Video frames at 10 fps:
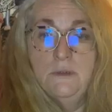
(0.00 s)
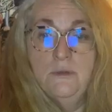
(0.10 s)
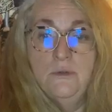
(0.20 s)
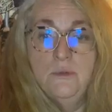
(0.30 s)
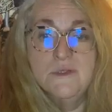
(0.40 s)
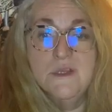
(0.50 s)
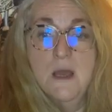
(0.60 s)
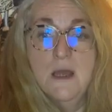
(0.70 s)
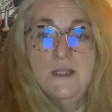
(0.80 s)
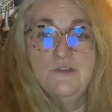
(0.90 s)
Nor was
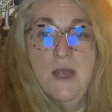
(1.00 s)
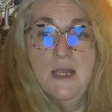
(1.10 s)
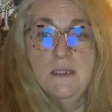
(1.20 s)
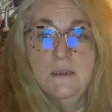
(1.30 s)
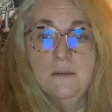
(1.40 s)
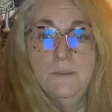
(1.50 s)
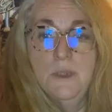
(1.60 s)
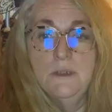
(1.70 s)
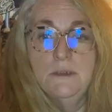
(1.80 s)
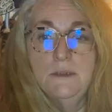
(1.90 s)
I, Jack,
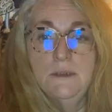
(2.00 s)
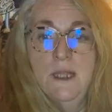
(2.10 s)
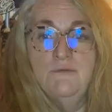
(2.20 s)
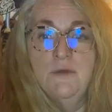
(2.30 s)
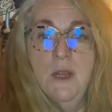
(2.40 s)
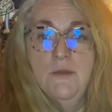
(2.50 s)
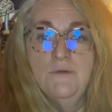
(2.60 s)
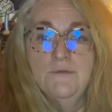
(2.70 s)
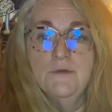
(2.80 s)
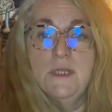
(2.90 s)
but every
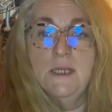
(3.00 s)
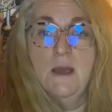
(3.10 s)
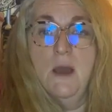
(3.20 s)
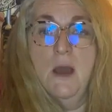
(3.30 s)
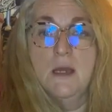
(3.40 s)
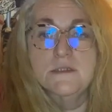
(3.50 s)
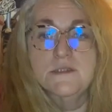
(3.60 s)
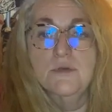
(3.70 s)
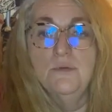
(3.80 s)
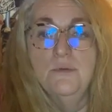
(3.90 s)
other freak at art
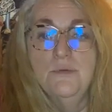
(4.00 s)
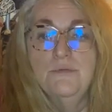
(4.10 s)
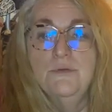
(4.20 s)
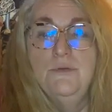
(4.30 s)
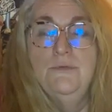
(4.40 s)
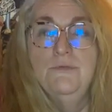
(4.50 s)
school threw